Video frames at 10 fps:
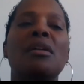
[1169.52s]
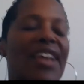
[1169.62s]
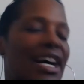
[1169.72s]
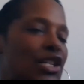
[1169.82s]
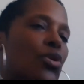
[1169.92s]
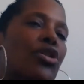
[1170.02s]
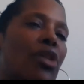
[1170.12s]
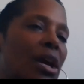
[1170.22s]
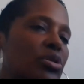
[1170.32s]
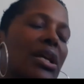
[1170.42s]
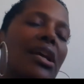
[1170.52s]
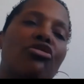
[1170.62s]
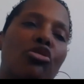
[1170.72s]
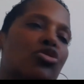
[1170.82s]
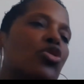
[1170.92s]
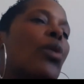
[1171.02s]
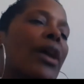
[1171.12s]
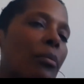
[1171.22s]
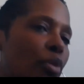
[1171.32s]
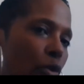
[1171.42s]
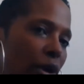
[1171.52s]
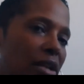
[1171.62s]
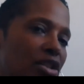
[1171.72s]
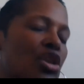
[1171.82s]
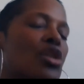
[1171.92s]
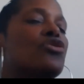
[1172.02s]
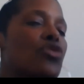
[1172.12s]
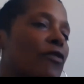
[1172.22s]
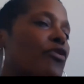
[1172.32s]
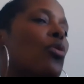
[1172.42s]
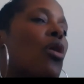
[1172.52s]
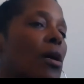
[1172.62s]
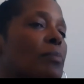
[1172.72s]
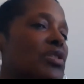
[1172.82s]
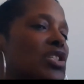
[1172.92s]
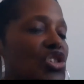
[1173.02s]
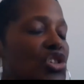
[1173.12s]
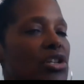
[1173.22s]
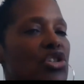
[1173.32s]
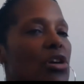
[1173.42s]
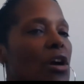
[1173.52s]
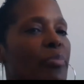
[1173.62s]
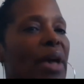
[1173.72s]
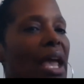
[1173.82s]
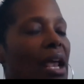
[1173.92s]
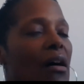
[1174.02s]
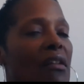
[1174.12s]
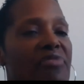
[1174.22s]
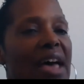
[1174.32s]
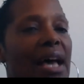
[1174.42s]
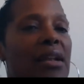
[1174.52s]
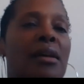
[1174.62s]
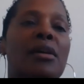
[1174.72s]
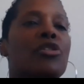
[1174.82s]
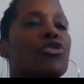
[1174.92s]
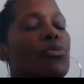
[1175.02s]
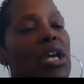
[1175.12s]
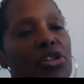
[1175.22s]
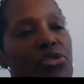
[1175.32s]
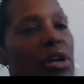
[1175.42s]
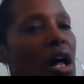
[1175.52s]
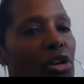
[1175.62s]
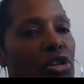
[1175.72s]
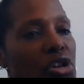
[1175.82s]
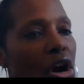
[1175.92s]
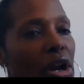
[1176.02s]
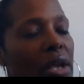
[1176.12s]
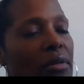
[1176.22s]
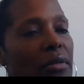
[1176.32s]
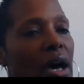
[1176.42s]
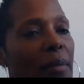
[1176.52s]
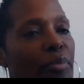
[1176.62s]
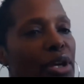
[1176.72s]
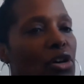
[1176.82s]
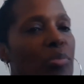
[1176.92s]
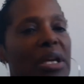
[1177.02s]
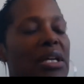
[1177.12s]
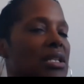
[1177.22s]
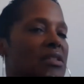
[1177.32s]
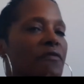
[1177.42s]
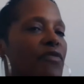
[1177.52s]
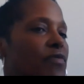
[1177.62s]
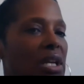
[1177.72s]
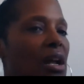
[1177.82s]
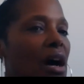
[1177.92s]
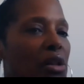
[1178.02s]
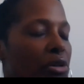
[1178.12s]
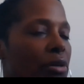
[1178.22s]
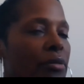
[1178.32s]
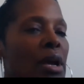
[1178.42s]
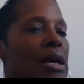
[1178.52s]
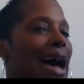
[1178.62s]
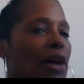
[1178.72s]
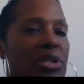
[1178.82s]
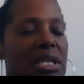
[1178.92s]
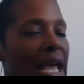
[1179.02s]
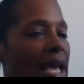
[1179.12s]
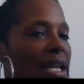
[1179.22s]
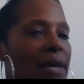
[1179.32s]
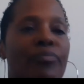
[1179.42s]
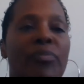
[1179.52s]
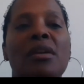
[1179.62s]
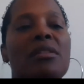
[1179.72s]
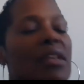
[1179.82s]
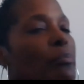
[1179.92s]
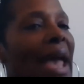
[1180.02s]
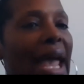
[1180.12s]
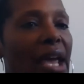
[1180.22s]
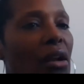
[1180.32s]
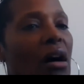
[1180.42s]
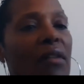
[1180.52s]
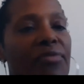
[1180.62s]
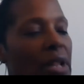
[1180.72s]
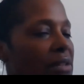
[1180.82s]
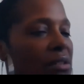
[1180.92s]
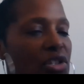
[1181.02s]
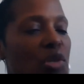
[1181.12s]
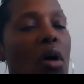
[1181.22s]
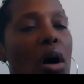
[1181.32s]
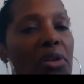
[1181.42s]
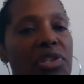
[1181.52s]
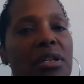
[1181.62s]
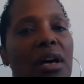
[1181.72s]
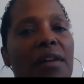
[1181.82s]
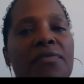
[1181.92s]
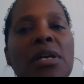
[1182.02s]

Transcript: that's where you're able to get those quick points. So if you are in position to start paying off that $300 target bill because it's a $50 outstanding, then pay it off. Let the small stuff,